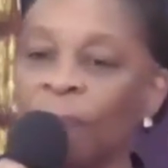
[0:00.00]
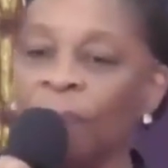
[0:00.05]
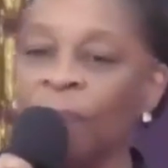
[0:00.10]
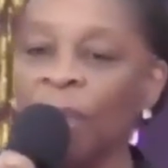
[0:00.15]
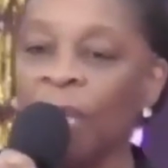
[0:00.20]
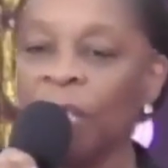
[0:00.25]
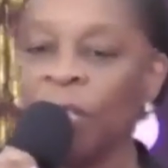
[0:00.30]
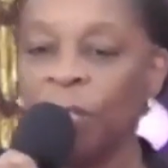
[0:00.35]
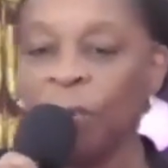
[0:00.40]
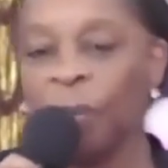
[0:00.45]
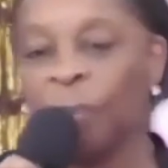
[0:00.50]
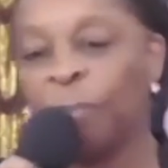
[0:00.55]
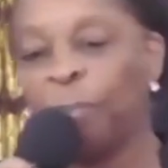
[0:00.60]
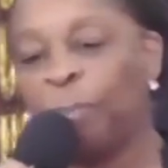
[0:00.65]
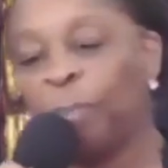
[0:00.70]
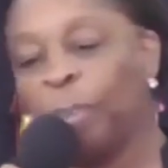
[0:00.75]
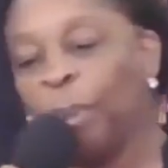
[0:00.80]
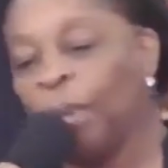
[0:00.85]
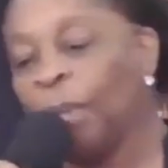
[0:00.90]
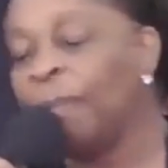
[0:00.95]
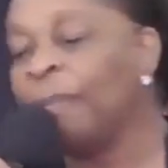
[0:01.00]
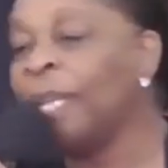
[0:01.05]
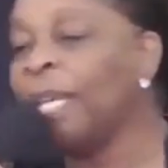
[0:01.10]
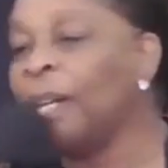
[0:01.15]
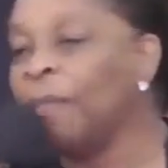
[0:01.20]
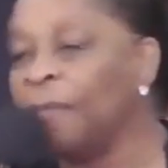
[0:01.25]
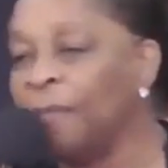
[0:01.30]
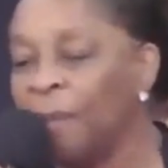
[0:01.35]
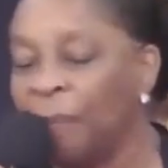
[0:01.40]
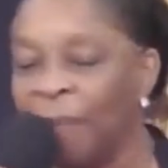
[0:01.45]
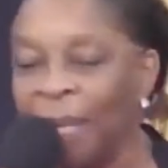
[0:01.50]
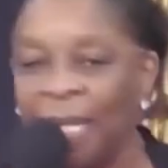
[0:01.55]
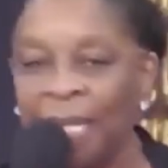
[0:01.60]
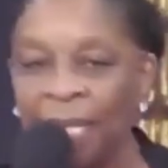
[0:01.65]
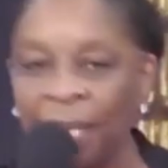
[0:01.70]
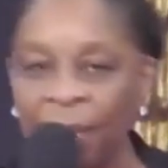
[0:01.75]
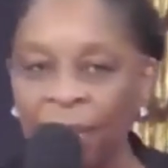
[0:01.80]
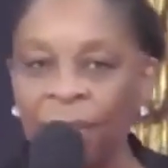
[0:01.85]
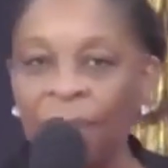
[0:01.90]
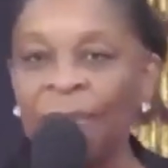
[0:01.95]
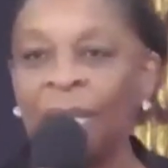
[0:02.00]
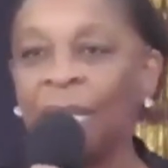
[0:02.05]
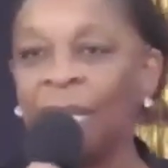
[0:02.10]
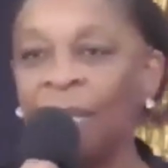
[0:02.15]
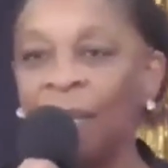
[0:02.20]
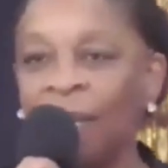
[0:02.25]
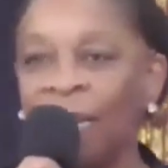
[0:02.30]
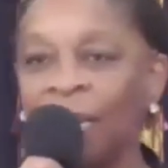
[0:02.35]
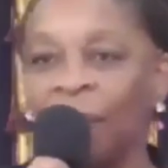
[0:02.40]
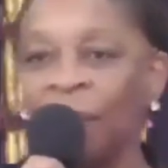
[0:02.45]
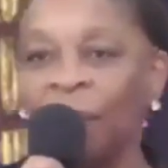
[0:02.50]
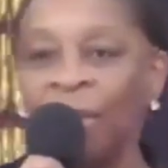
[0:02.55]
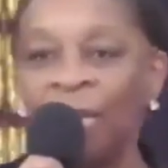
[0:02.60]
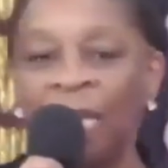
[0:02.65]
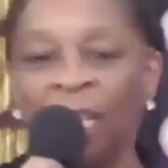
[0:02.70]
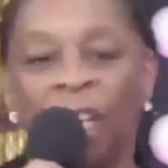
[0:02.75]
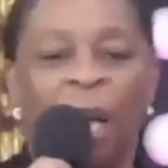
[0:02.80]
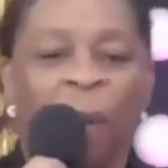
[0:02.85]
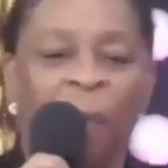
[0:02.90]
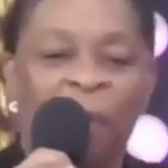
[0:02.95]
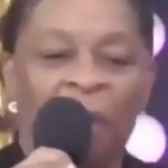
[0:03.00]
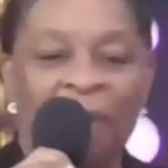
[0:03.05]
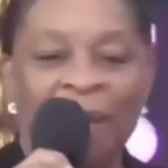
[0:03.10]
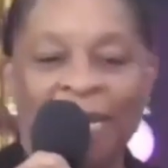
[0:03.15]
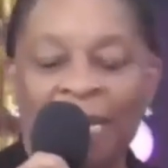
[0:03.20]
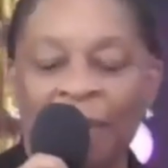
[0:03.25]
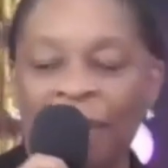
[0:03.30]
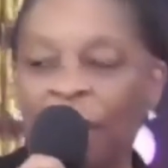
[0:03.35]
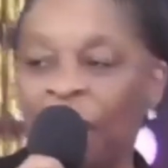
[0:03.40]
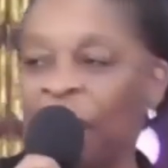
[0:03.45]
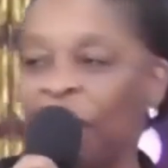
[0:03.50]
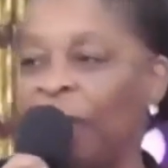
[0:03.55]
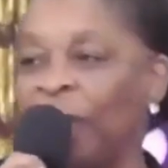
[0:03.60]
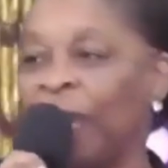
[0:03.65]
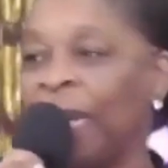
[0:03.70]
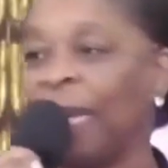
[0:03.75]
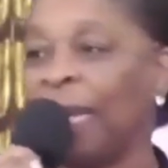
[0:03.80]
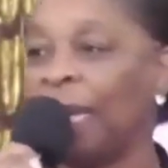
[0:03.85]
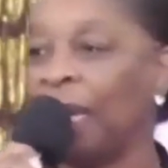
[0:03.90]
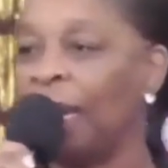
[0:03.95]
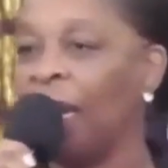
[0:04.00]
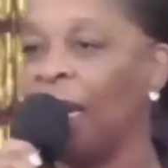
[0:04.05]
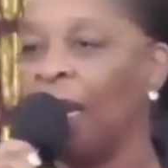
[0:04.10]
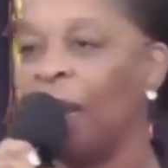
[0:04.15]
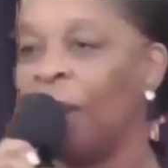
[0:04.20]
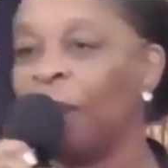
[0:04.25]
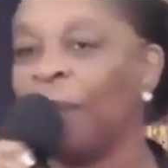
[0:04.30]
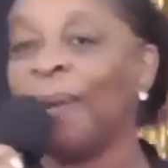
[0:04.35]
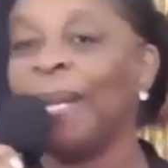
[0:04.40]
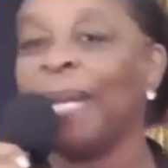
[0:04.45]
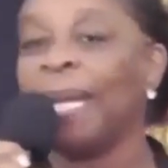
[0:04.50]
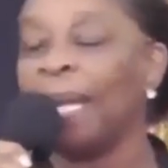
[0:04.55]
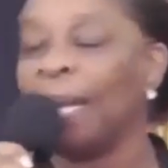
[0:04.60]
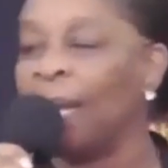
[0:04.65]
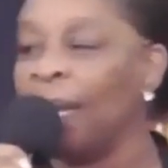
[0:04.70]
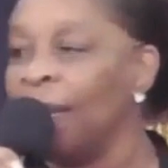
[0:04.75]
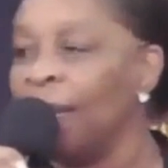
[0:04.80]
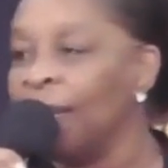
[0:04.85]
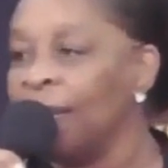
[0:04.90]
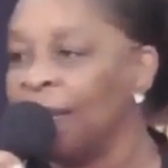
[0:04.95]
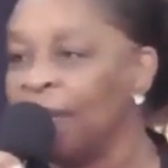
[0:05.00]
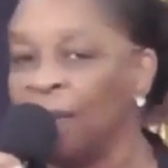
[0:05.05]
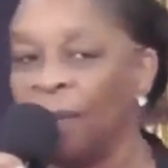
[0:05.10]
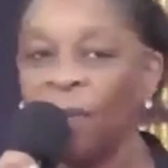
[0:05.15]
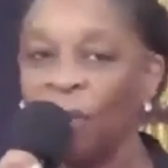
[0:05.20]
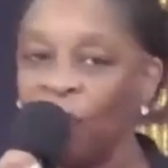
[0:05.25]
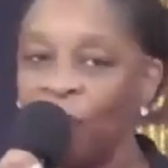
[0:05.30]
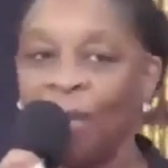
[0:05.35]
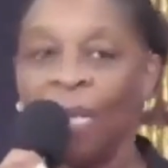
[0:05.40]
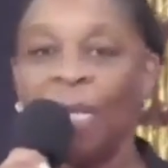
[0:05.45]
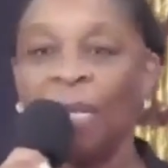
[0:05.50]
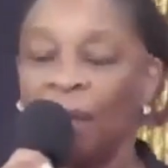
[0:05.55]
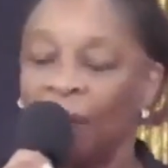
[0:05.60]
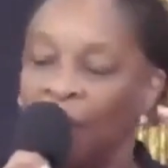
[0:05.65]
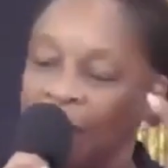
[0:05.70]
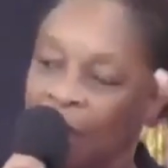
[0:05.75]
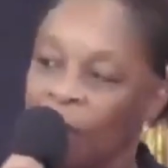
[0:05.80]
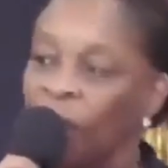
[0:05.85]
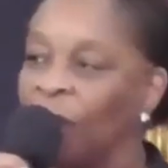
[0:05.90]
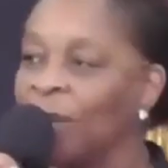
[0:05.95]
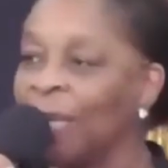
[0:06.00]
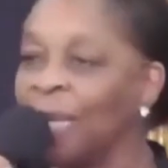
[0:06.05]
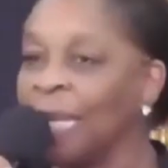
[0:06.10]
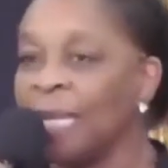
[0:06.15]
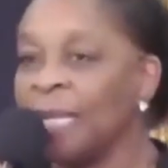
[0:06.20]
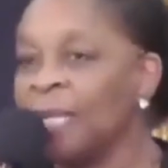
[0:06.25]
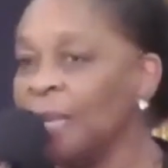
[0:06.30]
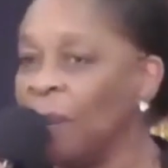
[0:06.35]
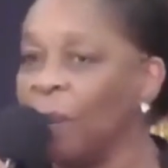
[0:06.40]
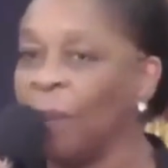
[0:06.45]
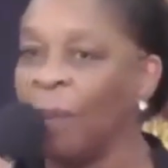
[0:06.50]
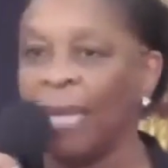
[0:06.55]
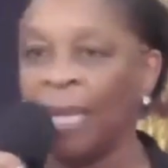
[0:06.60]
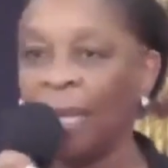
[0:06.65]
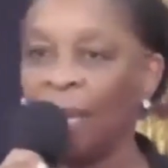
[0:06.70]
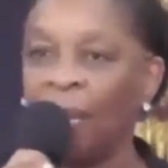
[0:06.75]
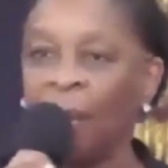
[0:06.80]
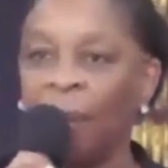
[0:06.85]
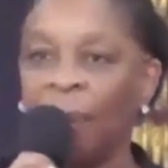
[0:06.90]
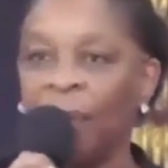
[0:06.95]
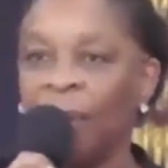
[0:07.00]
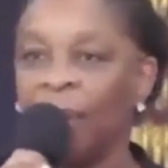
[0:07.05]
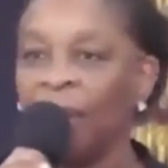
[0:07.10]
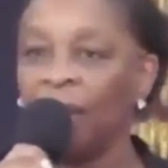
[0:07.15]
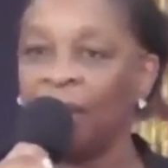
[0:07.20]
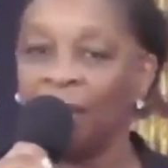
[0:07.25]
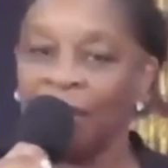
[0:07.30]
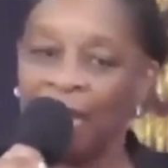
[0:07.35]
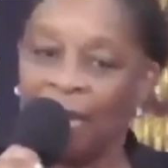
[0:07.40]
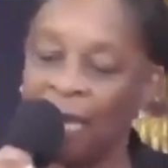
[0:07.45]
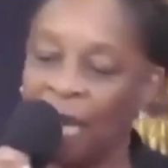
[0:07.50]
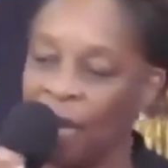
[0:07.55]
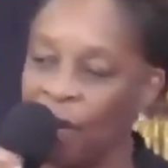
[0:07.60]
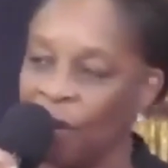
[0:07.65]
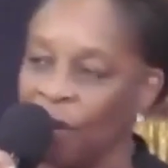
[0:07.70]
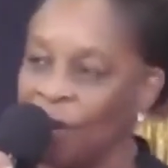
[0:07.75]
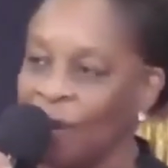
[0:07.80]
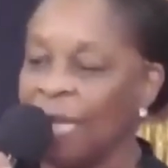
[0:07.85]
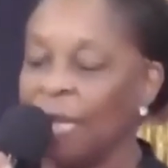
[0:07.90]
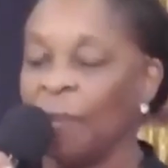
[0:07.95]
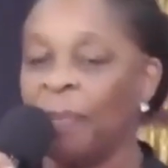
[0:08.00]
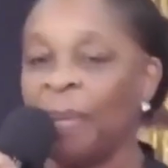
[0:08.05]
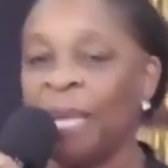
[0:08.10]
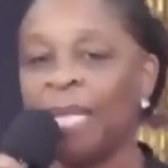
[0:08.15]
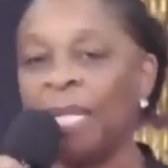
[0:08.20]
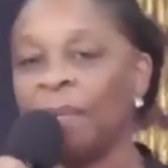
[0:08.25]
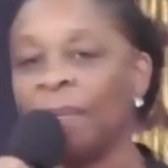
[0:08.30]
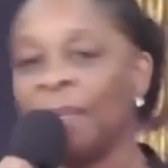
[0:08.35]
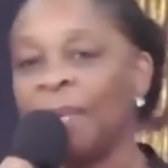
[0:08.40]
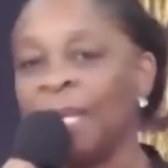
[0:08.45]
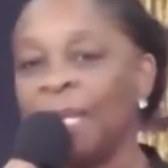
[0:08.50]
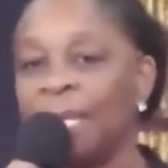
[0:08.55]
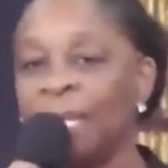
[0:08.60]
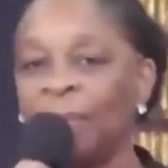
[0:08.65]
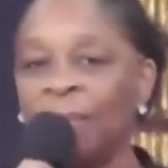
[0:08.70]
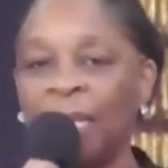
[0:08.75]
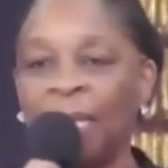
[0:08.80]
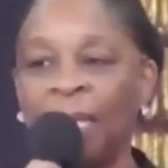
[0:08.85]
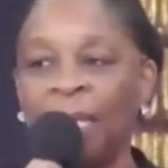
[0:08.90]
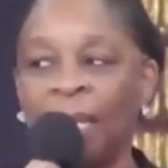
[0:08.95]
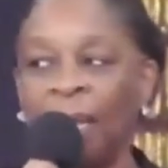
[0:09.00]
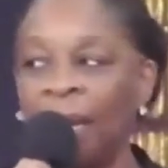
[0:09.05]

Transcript: she would pull me off the bed at three o'clock in the morning and say, Come, Gracie, back, we're playing, pray. So three o'clock in the morning, I still wake up because that's how Granny Penny raised me.